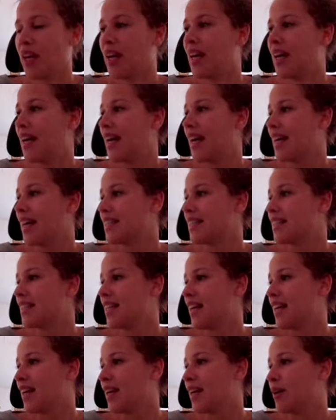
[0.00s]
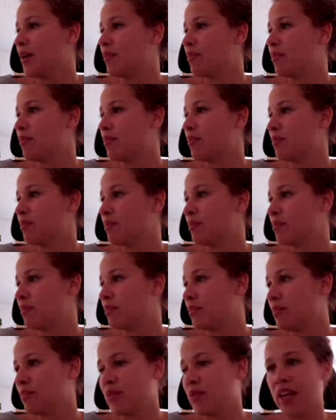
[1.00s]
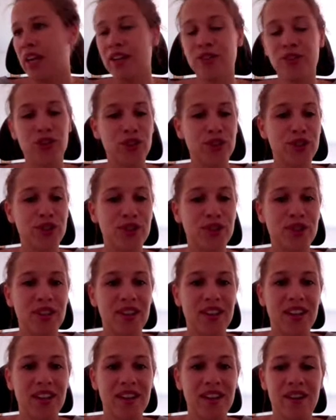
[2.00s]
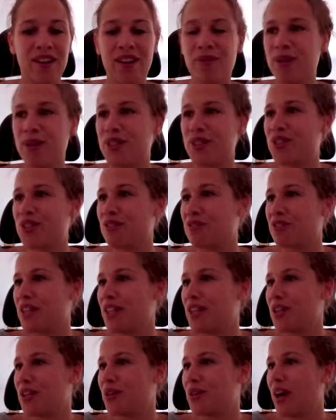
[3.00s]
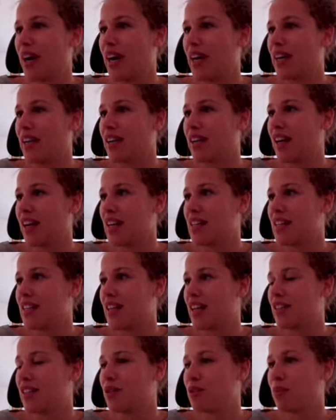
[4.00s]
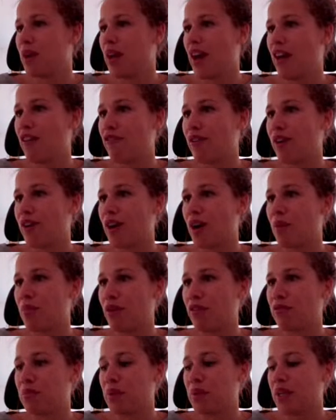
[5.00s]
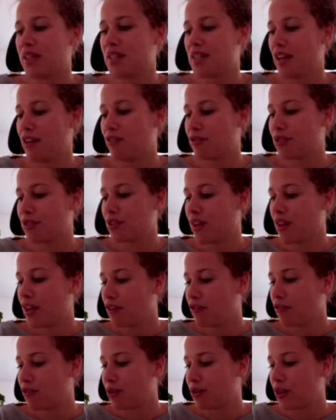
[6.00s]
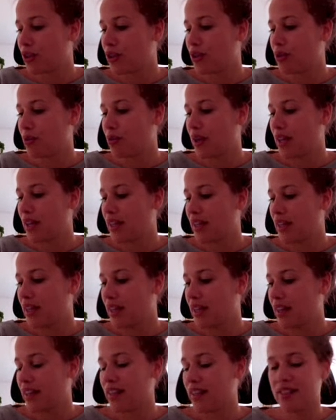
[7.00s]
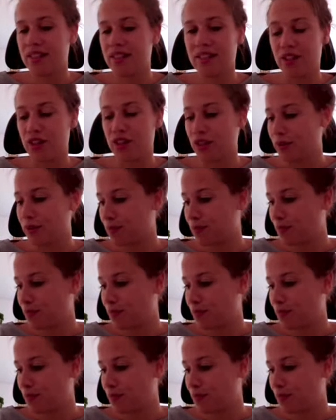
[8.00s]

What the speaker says: And just watch the video, and at the end we have a couple of minutes left for Q&A session.